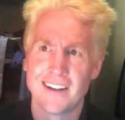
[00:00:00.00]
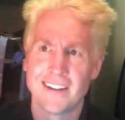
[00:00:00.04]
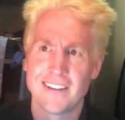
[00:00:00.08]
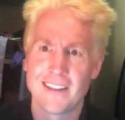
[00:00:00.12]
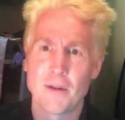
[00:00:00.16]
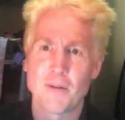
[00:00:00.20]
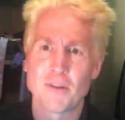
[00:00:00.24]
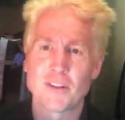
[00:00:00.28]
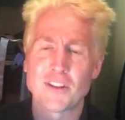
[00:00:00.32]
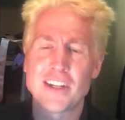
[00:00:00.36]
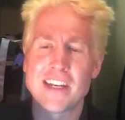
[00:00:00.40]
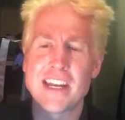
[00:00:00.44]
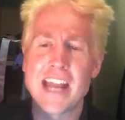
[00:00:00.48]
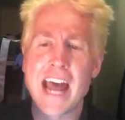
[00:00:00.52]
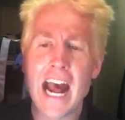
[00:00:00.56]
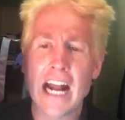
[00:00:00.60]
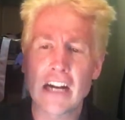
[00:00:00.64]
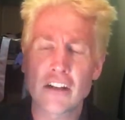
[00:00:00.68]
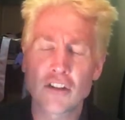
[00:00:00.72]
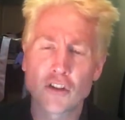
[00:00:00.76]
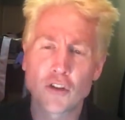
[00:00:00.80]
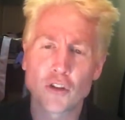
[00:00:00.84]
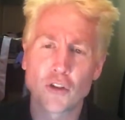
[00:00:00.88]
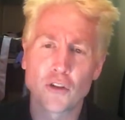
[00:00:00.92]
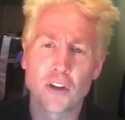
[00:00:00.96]
that was
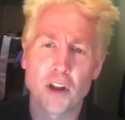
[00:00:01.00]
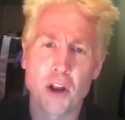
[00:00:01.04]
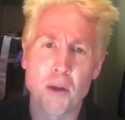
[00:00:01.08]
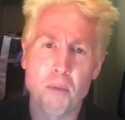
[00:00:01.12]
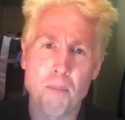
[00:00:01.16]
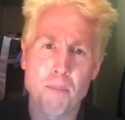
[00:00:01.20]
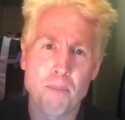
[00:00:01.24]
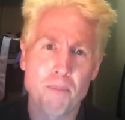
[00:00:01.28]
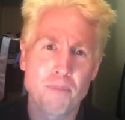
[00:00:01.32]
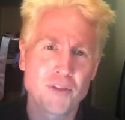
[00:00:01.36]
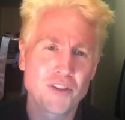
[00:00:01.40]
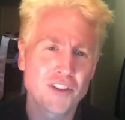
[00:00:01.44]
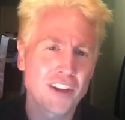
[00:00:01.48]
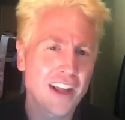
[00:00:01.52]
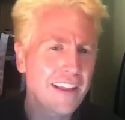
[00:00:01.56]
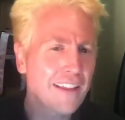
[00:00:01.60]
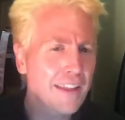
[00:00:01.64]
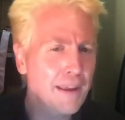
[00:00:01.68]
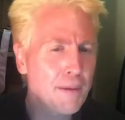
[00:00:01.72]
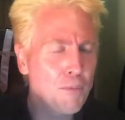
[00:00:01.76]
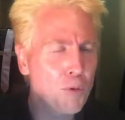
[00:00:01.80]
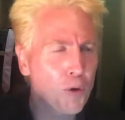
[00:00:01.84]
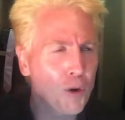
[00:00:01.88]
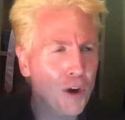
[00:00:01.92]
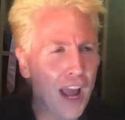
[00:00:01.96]
natural and a
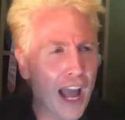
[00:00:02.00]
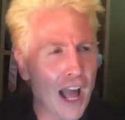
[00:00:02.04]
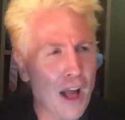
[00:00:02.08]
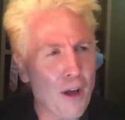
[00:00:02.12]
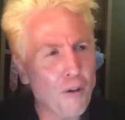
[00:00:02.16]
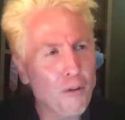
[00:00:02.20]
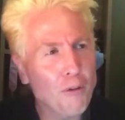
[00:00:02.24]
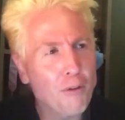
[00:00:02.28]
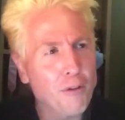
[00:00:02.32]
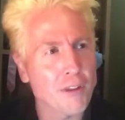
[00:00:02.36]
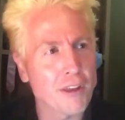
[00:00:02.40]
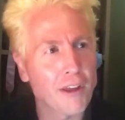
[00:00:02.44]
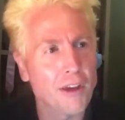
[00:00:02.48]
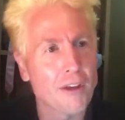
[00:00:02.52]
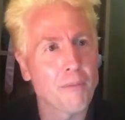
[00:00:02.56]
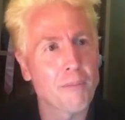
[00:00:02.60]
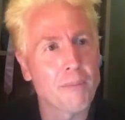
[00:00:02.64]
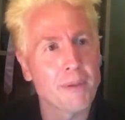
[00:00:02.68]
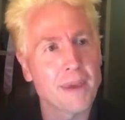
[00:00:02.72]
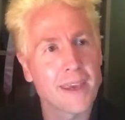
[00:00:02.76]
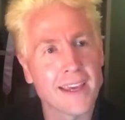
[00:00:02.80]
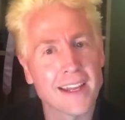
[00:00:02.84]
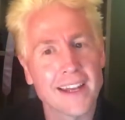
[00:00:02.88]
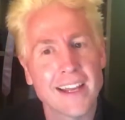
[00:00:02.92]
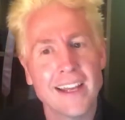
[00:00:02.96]
slightly more healthy,
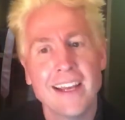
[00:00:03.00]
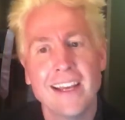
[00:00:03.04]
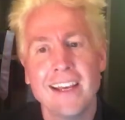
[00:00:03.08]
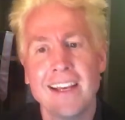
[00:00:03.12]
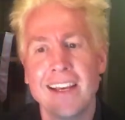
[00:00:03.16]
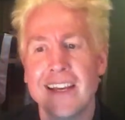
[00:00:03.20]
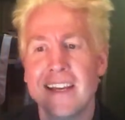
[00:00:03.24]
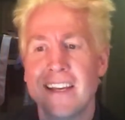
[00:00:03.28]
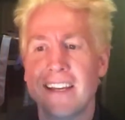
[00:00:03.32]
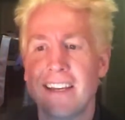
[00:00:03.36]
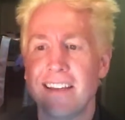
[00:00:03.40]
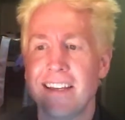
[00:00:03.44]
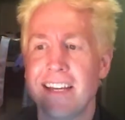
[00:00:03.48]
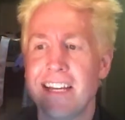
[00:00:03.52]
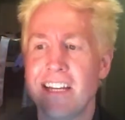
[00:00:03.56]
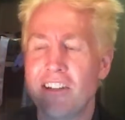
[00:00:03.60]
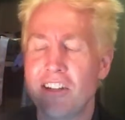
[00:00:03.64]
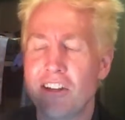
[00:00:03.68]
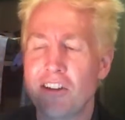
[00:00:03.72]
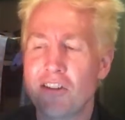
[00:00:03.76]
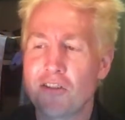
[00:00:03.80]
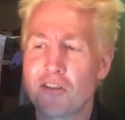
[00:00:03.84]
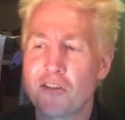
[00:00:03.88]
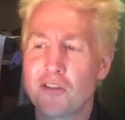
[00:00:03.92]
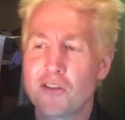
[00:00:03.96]
albeit
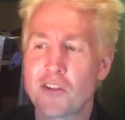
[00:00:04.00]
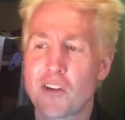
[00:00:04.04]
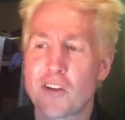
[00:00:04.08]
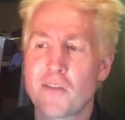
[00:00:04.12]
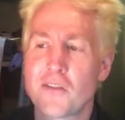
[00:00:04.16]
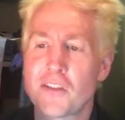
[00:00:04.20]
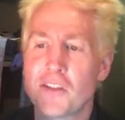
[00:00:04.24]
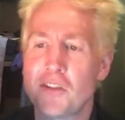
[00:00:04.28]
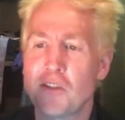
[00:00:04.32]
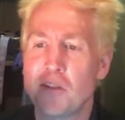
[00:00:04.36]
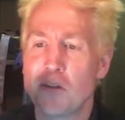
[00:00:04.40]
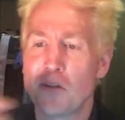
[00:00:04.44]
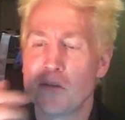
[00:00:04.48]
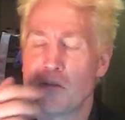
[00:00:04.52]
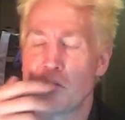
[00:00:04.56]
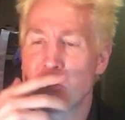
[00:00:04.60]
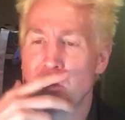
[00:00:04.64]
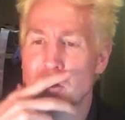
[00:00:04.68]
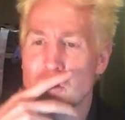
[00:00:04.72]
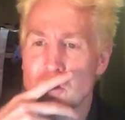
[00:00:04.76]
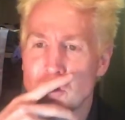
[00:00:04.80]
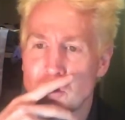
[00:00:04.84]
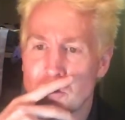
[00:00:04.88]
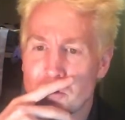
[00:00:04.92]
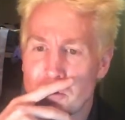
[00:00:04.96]
indentured servitude of
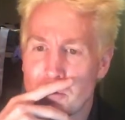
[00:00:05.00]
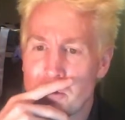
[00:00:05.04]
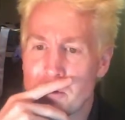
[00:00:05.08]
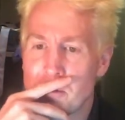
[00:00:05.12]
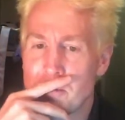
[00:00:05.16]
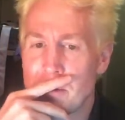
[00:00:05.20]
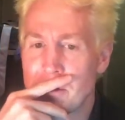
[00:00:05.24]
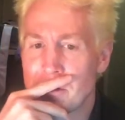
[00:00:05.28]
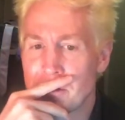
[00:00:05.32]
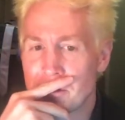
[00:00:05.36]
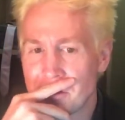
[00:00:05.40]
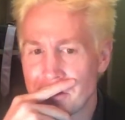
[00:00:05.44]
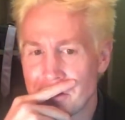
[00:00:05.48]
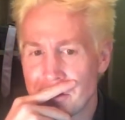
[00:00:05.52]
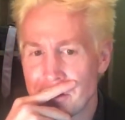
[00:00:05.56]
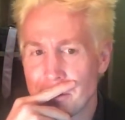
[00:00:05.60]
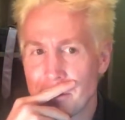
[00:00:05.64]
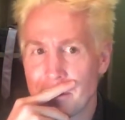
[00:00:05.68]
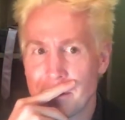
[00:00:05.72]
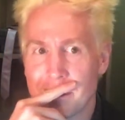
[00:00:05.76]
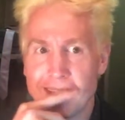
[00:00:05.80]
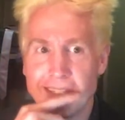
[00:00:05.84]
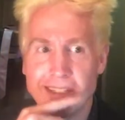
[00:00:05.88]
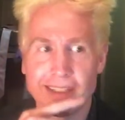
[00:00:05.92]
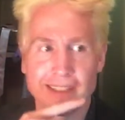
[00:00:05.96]
children with mental
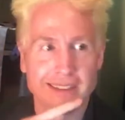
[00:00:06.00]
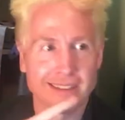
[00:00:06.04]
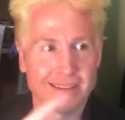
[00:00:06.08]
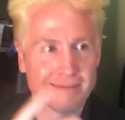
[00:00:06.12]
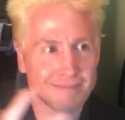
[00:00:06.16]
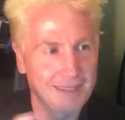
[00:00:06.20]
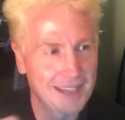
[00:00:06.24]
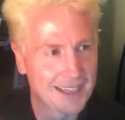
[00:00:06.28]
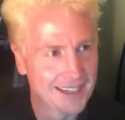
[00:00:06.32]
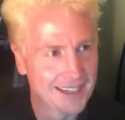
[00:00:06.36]
disabilities.